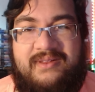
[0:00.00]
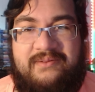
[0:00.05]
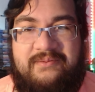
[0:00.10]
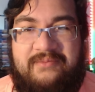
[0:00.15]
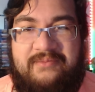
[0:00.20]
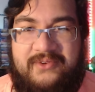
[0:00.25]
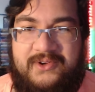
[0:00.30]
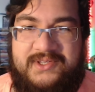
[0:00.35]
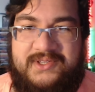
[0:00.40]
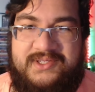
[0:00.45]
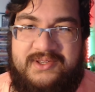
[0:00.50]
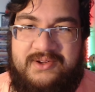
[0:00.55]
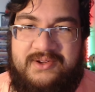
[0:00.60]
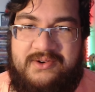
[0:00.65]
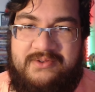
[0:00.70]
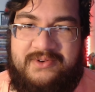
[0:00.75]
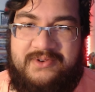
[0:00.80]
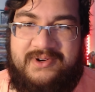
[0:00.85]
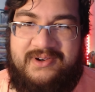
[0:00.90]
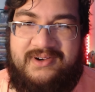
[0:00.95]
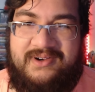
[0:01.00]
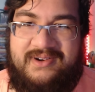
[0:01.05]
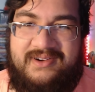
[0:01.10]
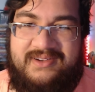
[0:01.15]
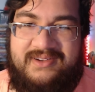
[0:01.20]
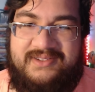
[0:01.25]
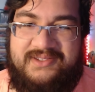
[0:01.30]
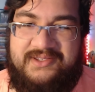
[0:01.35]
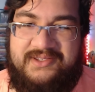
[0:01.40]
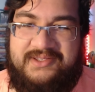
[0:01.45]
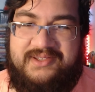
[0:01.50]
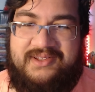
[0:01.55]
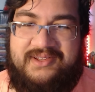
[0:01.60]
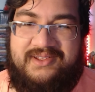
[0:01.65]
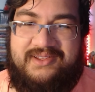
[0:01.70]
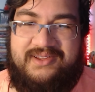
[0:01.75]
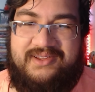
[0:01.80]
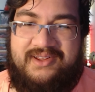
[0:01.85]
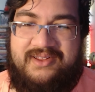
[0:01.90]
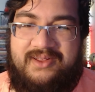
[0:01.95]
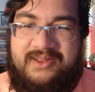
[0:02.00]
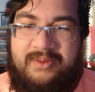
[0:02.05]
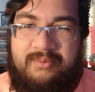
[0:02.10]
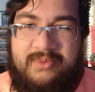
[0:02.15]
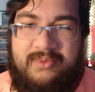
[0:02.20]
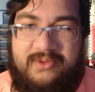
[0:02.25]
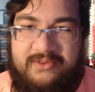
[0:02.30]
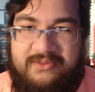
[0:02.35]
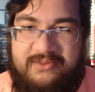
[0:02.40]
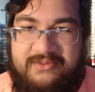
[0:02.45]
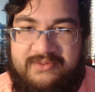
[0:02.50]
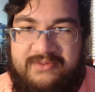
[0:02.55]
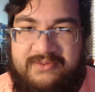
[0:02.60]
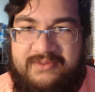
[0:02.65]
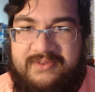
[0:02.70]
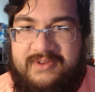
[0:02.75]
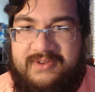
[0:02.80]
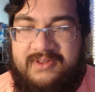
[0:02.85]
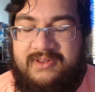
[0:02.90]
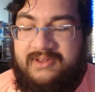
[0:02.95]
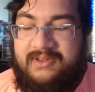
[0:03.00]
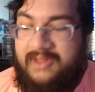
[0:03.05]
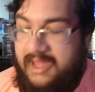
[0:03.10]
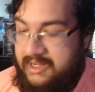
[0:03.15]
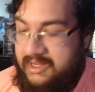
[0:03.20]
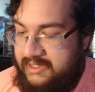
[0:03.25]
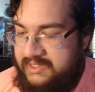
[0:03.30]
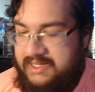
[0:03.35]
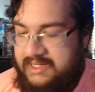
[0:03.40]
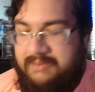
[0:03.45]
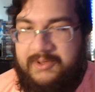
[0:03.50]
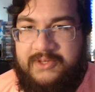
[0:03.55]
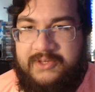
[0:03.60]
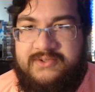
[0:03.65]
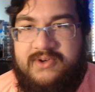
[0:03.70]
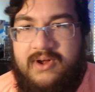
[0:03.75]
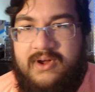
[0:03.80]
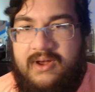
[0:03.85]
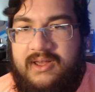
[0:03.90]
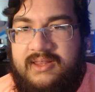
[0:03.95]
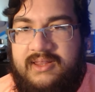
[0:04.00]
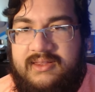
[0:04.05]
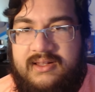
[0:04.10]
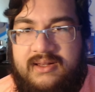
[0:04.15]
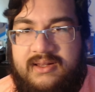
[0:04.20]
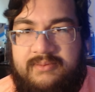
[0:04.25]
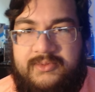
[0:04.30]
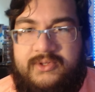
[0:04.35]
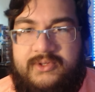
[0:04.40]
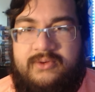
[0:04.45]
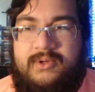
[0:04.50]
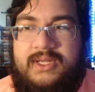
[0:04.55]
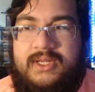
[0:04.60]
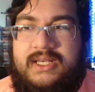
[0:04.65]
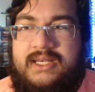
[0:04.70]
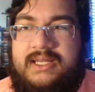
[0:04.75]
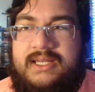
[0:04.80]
voicing over just a little clip of a little academic drawing that I'm doing